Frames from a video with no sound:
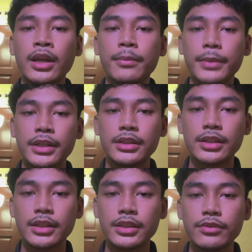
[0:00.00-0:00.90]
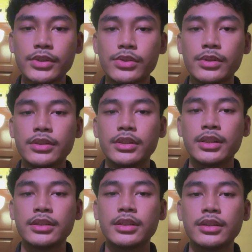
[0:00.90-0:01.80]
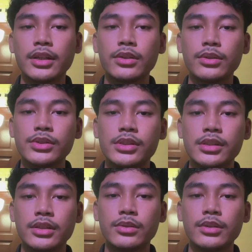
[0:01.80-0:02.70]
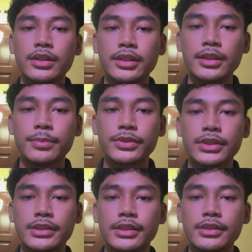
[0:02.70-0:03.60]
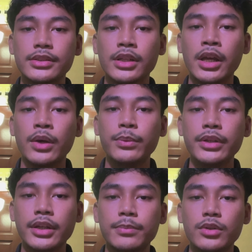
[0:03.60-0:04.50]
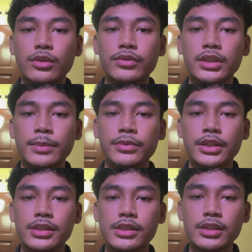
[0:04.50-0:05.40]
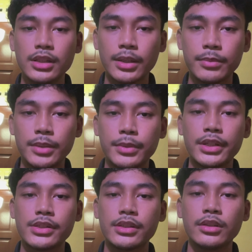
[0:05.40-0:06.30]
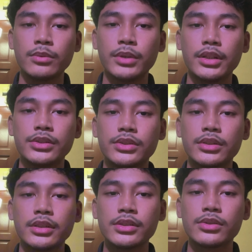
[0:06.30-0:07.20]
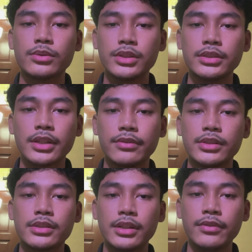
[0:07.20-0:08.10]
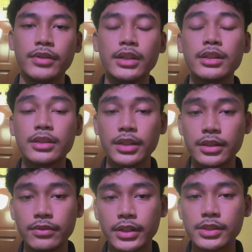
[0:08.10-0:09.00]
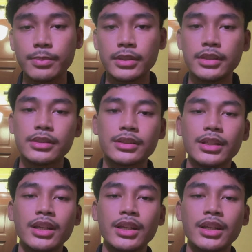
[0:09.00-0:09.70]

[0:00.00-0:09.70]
By integrating virtual reality technology into learning processes, we aim to overcome traditional lab limitation while ensuring students have a safe and interactive experience.